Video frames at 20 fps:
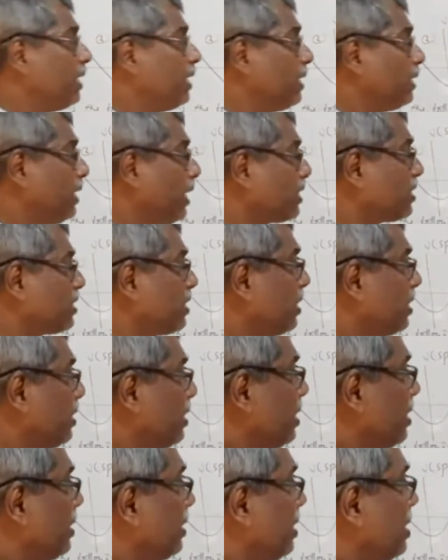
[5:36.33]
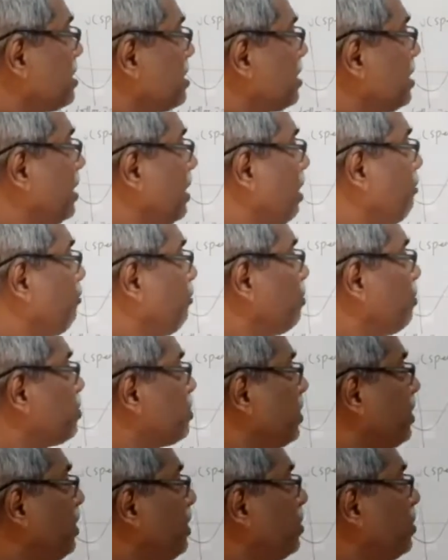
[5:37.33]
Next, this graph you
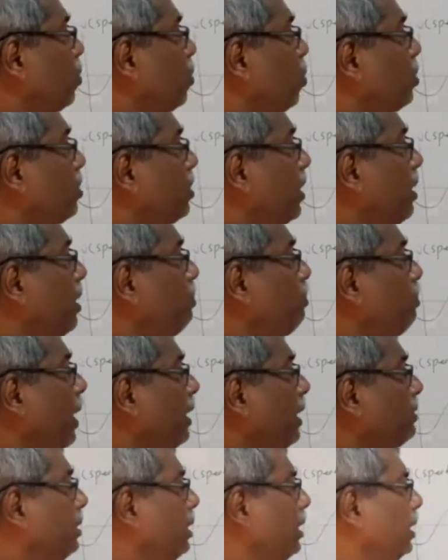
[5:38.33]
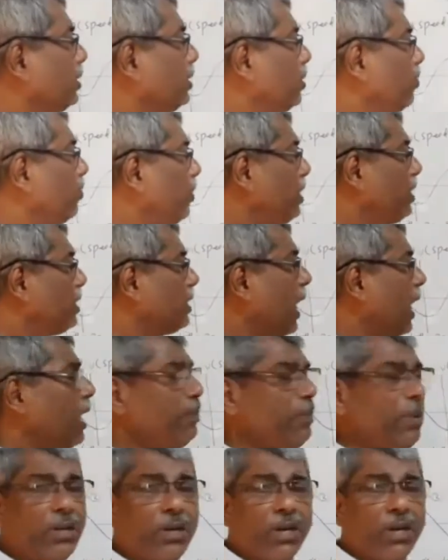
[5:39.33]
see total path length. When time
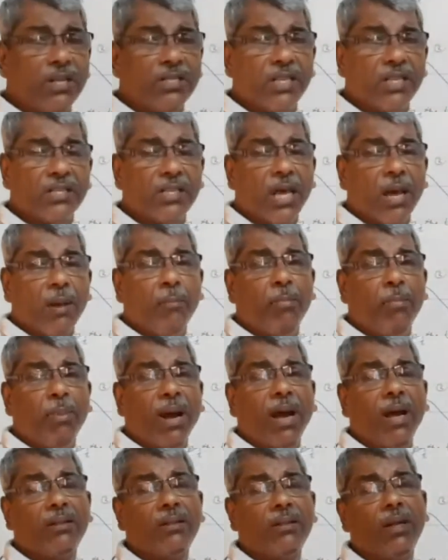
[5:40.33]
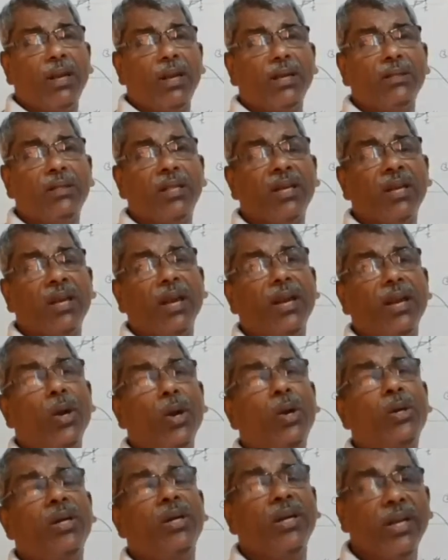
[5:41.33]
increases, path length
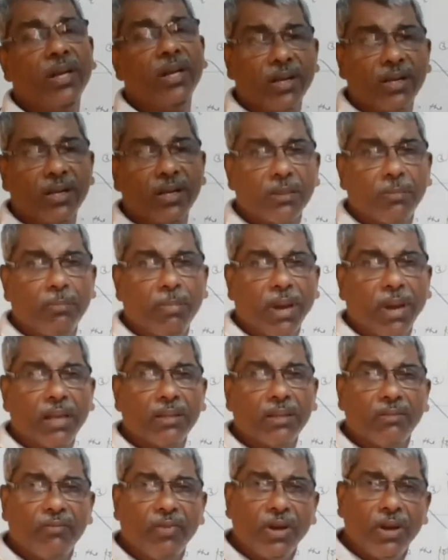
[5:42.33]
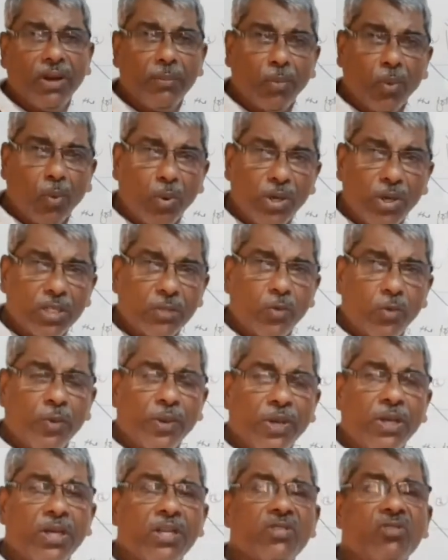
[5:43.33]
cannot decrease. When a body is
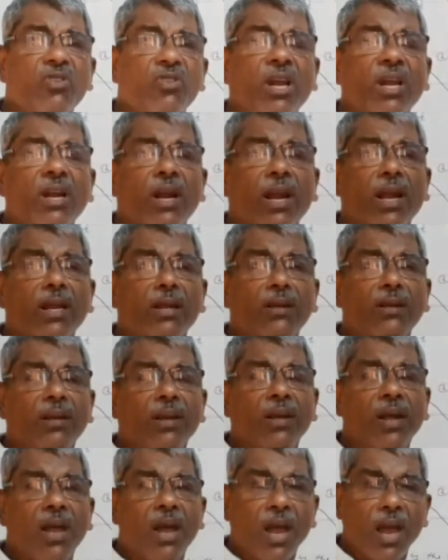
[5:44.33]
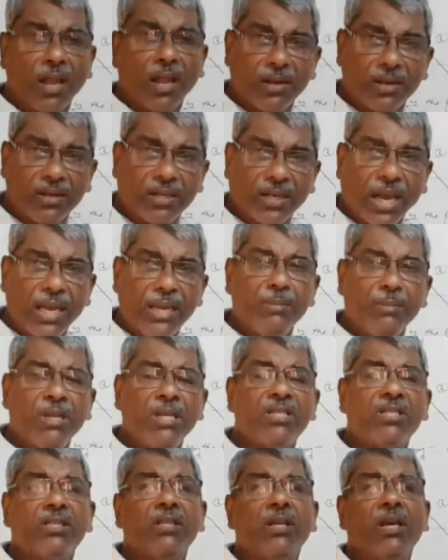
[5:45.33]
moving in a straight line and the time
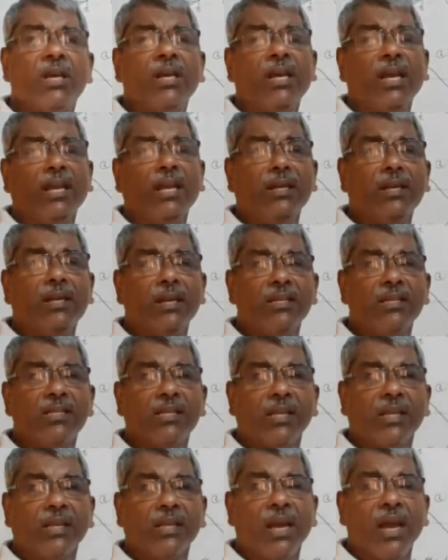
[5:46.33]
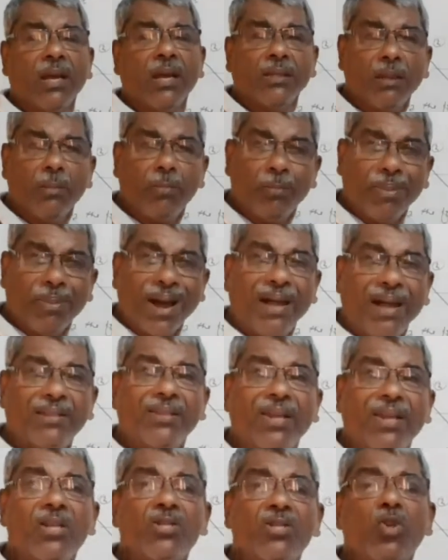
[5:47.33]
is increasing, the path
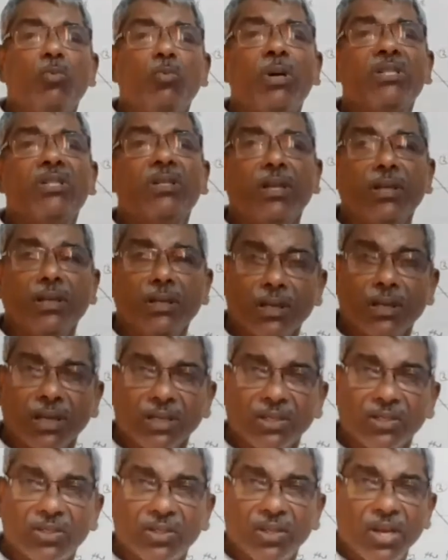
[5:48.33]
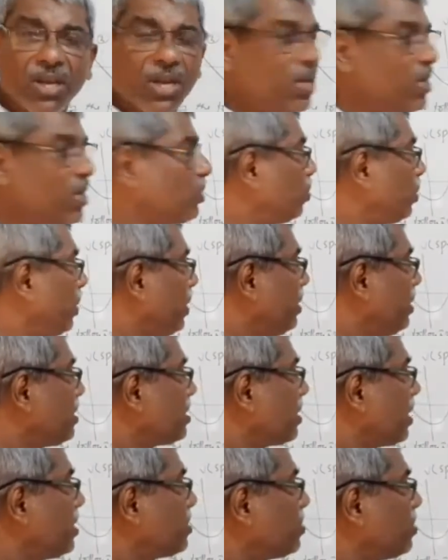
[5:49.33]
also must increase. So in this
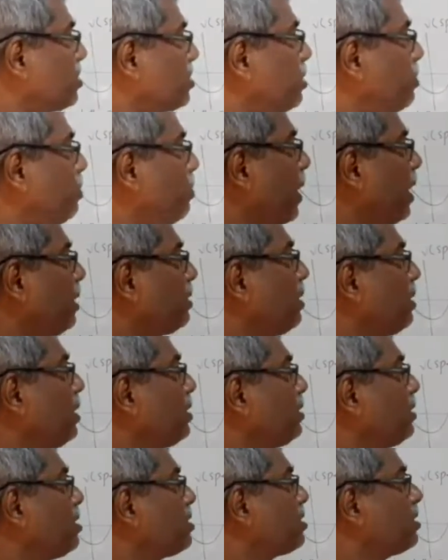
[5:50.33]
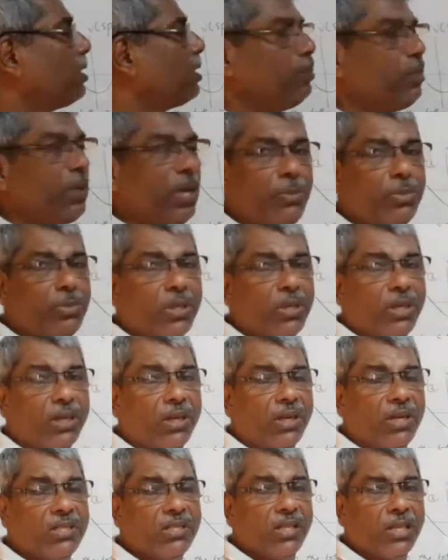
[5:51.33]
case, you see path length is sometimes
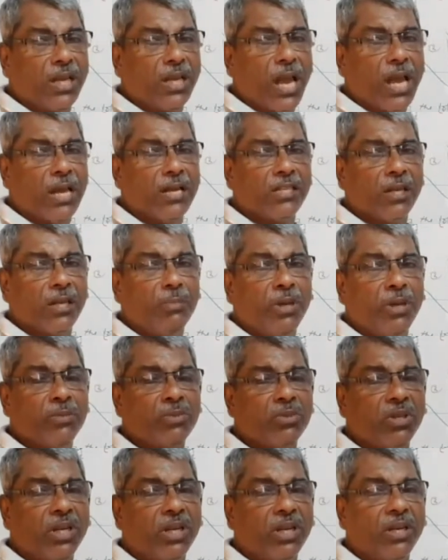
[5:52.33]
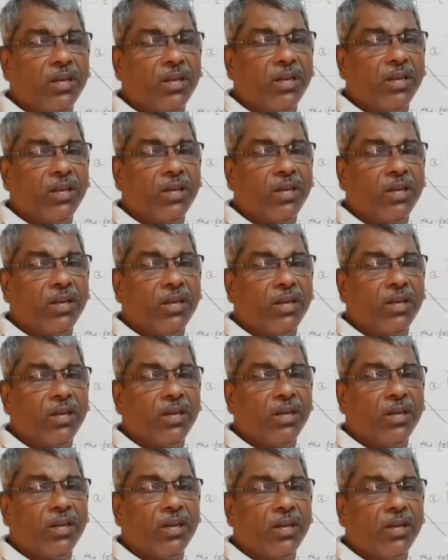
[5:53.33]
increasing and sometimes decreasing.
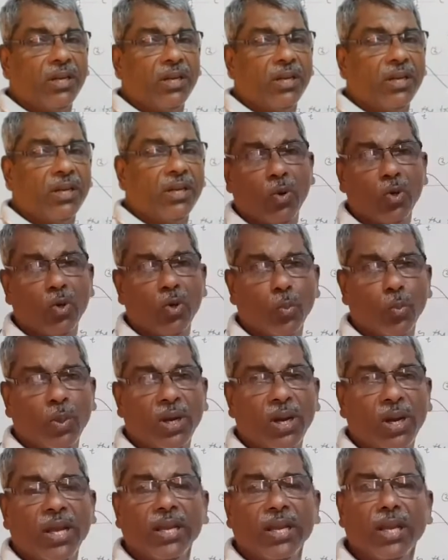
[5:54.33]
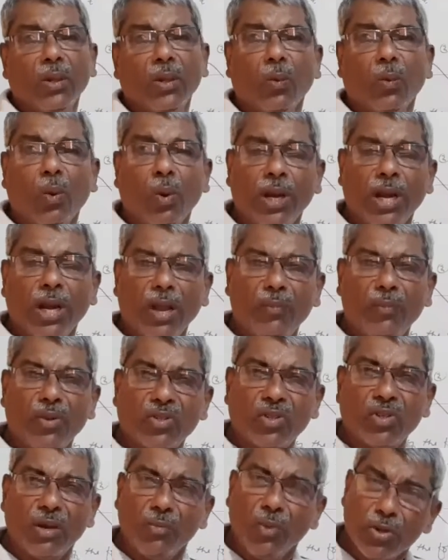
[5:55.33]
That cannot be possible in
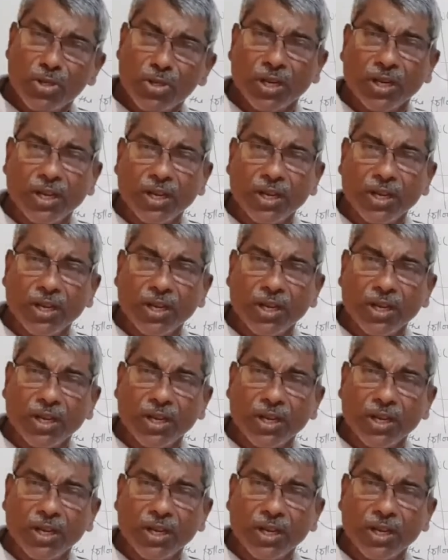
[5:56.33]
one-dimensional motion.